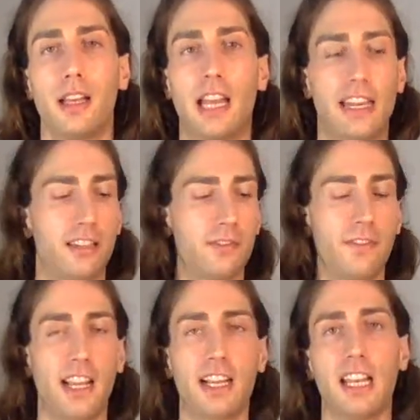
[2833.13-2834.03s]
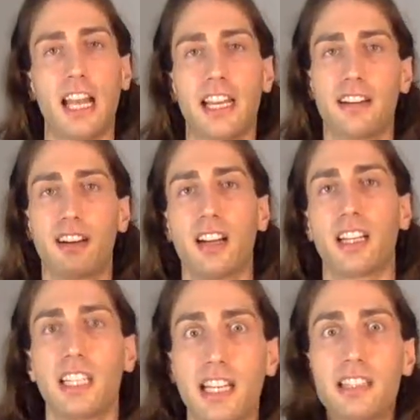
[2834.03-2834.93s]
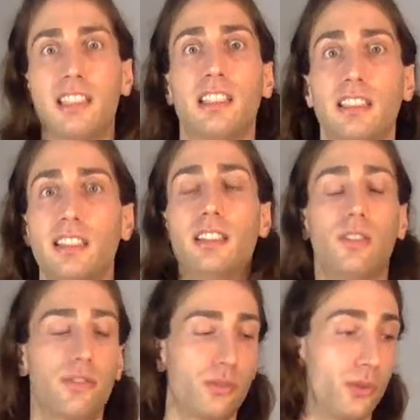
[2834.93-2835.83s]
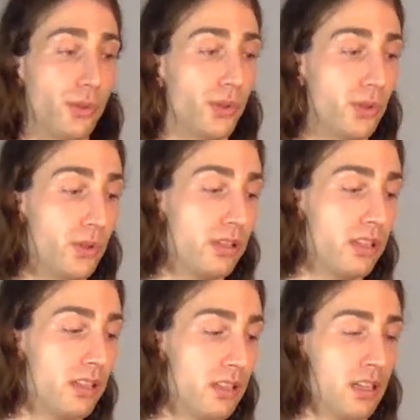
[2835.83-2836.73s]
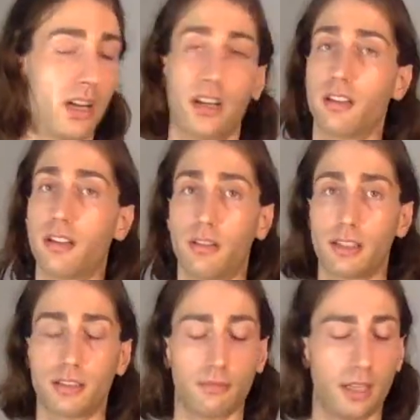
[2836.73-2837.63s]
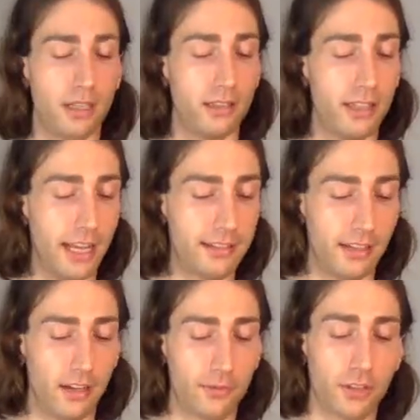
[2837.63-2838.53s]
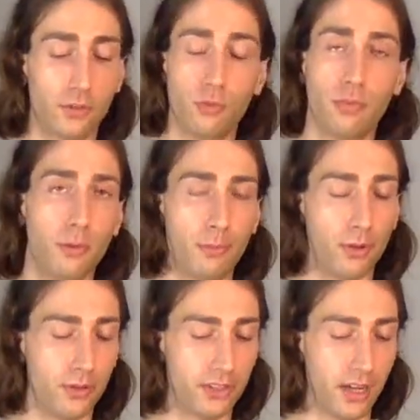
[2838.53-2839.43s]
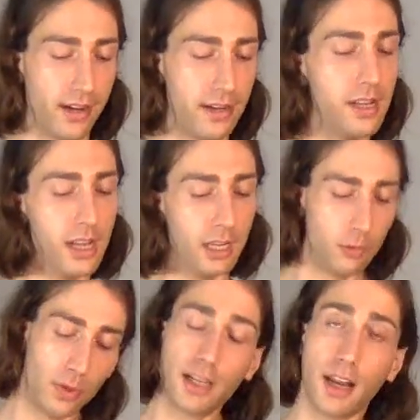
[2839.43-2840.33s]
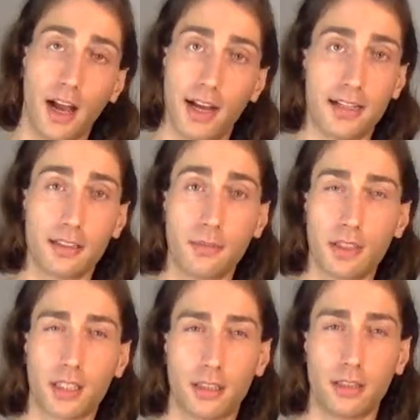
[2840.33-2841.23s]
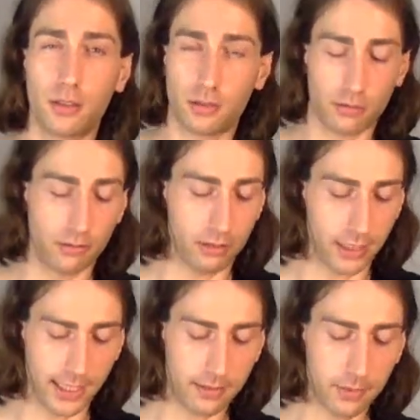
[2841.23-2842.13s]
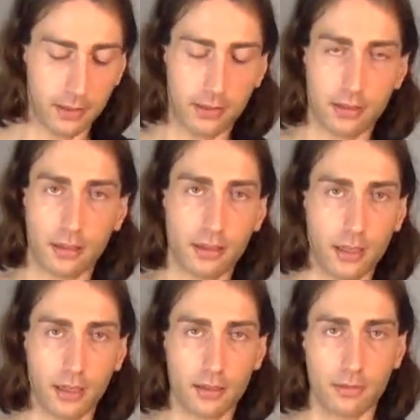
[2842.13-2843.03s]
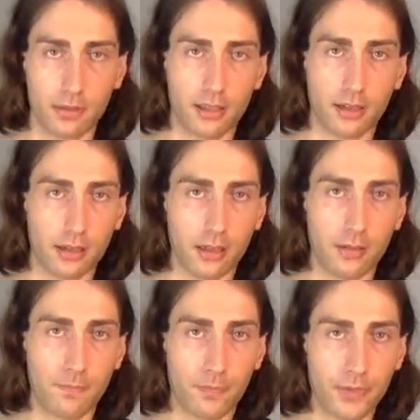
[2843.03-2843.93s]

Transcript: and it's fake leather, and getting this needle through, I underestimated that. And after 2 pompons, I realized I'm not gonna do it because it's gonna take literally